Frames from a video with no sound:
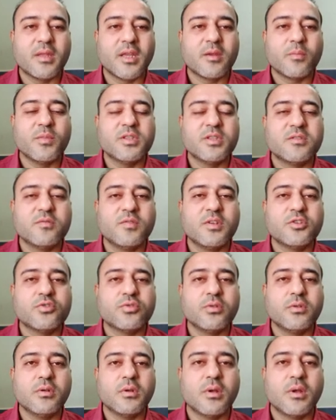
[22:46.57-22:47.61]
That means we
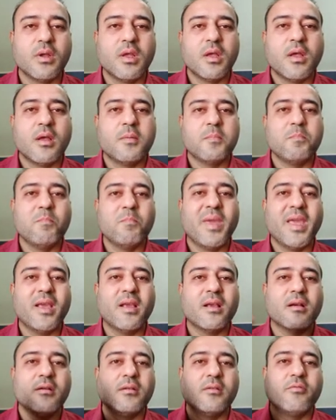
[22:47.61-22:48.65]
should
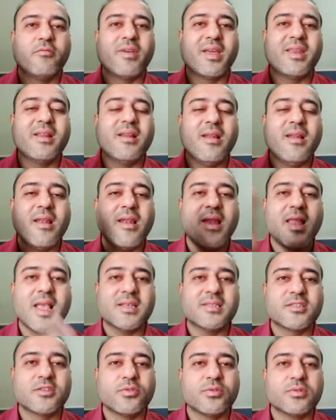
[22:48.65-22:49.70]
make very
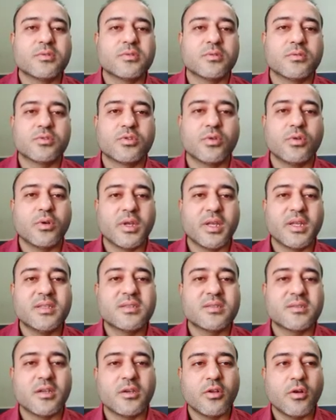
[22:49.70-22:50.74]
less use. So
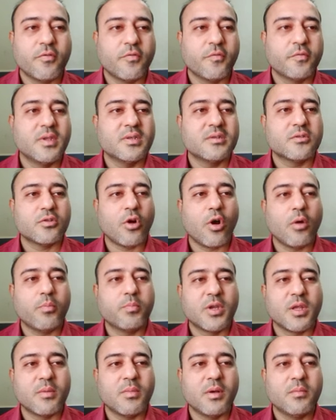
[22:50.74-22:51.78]
instead of this
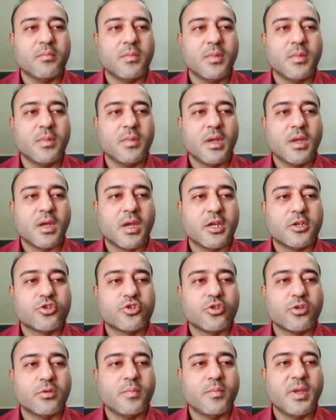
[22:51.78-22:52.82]
optimum, it
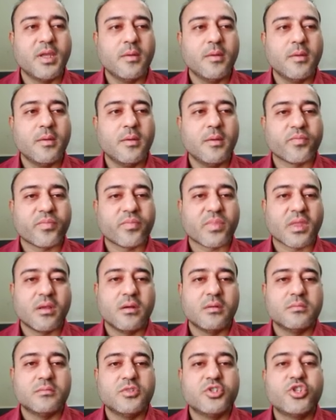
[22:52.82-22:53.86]
should be
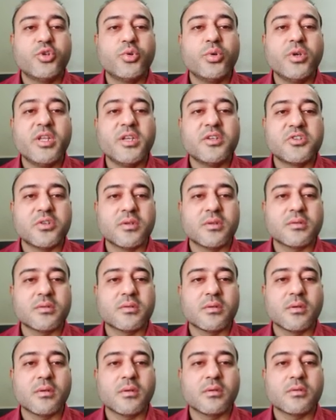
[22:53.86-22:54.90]
judicious.
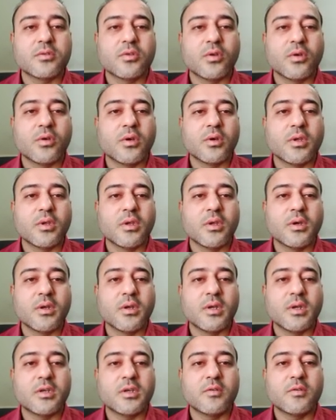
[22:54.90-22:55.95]
So here it
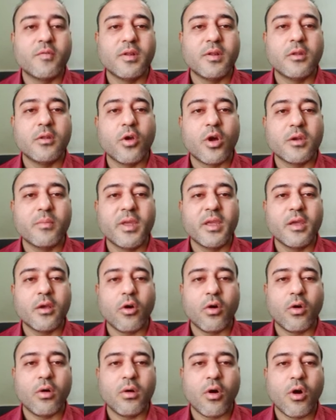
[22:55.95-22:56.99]
will not be
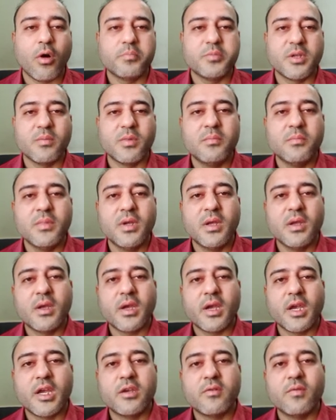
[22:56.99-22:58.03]
optimum,
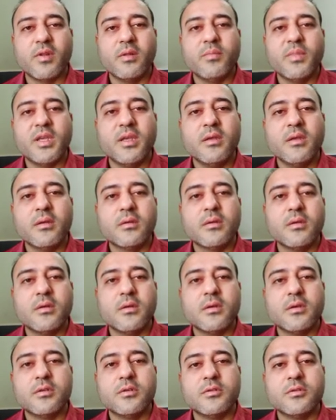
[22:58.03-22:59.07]
it will be
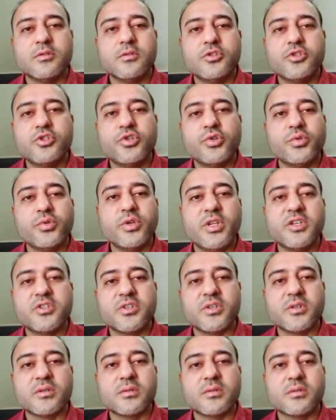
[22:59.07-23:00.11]
judicious.